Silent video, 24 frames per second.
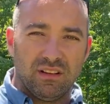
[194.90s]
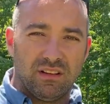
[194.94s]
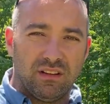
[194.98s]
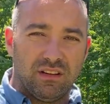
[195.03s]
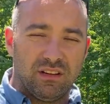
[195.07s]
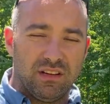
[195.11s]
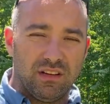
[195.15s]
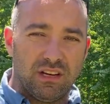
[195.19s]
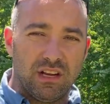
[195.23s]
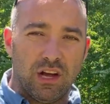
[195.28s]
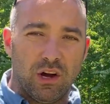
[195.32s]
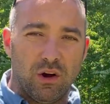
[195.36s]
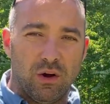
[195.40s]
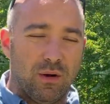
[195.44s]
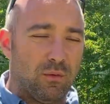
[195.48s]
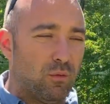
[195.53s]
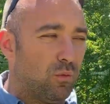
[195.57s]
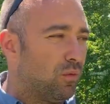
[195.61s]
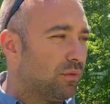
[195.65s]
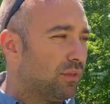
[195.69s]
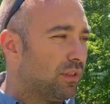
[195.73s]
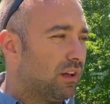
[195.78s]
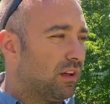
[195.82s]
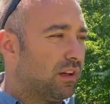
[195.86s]
you know,
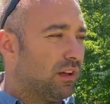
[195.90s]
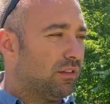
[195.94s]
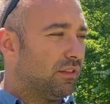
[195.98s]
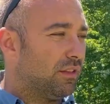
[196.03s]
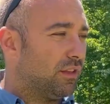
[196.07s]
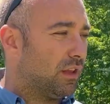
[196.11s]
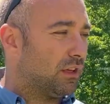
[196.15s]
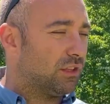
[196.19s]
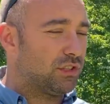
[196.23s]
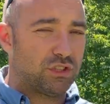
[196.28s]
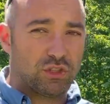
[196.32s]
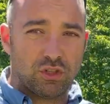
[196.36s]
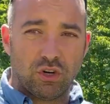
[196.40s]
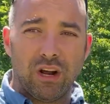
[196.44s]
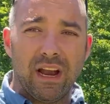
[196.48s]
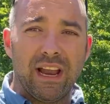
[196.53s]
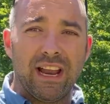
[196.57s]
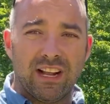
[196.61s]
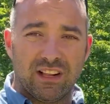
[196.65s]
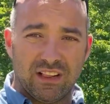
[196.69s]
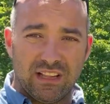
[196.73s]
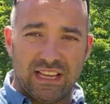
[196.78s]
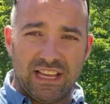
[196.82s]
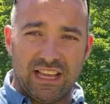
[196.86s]
the
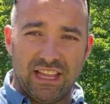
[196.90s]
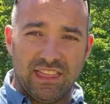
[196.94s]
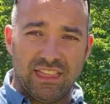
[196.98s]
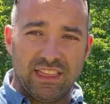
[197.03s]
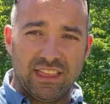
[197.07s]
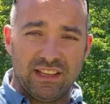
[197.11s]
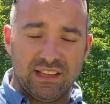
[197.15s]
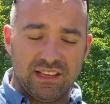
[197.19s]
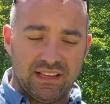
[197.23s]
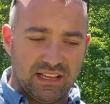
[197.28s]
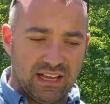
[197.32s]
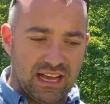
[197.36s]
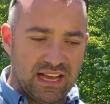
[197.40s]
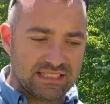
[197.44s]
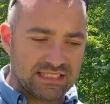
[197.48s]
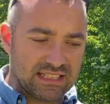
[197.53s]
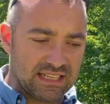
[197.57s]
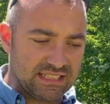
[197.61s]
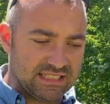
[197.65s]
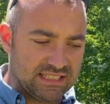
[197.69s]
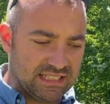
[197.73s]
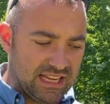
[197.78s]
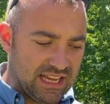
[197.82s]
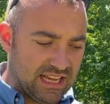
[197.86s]
string length, as I
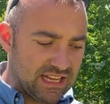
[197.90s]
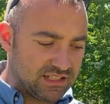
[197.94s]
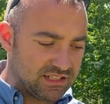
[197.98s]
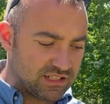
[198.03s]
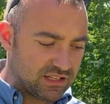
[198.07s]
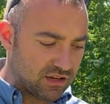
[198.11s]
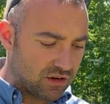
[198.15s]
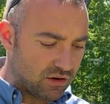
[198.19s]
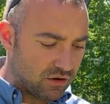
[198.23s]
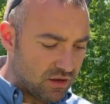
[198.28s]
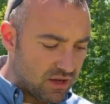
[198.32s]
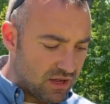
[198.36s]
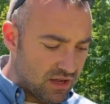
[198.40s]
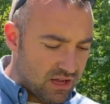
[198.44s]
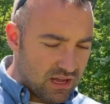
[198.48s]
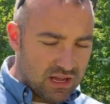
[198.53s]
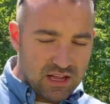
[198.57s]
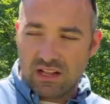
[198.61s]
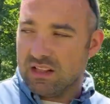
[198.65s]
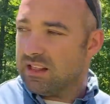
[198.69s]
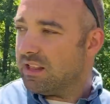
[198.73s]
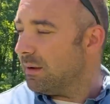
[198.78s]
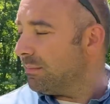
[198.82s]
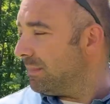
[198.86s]
said. So
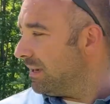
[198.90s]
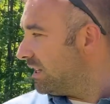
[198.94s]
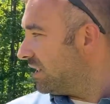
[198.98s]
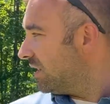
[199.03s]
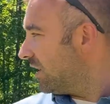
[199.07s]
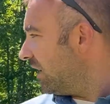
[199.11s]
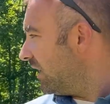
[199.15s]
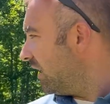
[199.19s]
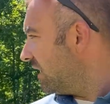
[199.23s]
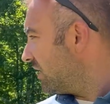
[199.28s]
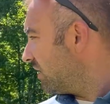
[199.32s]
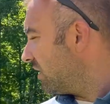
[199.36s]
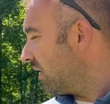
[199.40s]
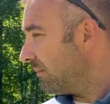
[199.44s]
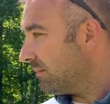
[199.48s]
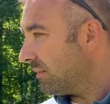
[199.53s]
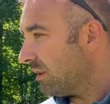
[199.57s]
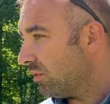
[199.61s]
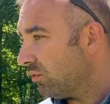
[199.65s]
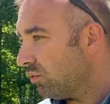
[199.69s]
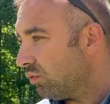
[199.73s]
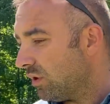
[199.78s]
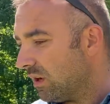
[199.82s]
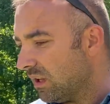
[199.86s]
let me show you
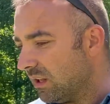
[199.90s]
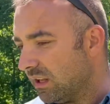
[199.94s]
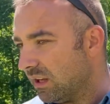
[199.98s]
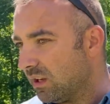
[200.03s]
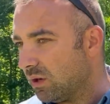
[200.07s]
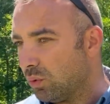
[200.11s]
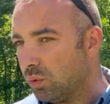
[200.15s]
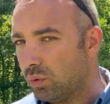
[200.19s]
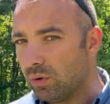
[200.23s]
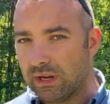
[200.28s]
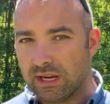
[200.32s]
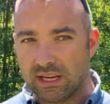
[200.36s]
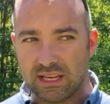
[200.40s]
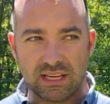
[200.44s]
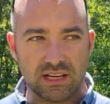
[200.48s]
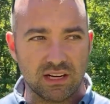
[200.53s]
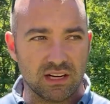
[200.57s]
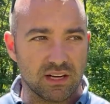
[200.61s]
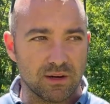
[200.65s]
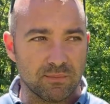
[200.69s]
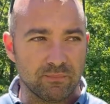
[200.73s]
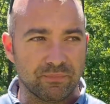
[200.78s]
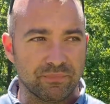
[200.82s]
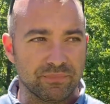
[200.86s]
something really quick
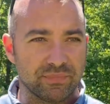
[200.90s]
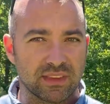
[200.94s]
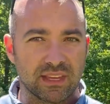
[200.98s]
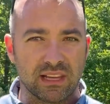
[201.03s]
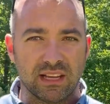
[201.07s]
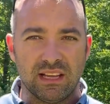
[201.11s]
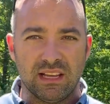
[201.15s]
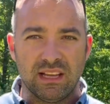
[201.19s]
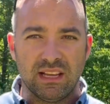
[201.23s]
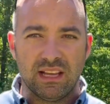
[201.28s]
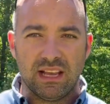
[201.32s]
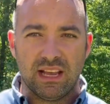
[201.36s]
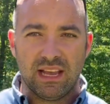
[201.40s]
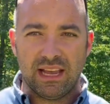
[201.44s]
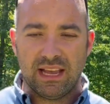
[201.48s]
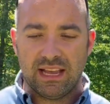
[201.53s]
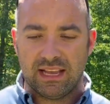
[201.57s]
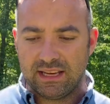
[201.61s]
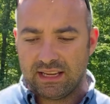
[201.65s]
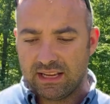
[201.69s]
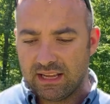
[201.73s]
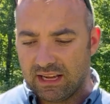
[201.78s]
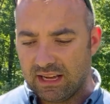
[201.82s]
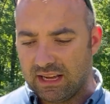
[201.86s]
here,
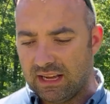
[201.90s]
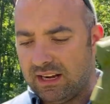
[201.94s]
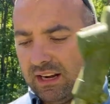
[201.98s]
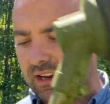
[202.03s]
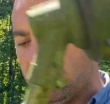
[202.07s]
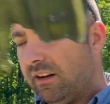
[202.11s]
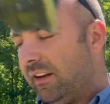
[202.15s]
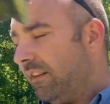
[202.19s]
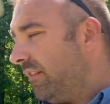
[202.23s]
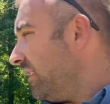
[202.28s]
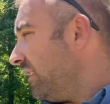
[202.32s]
and I'll even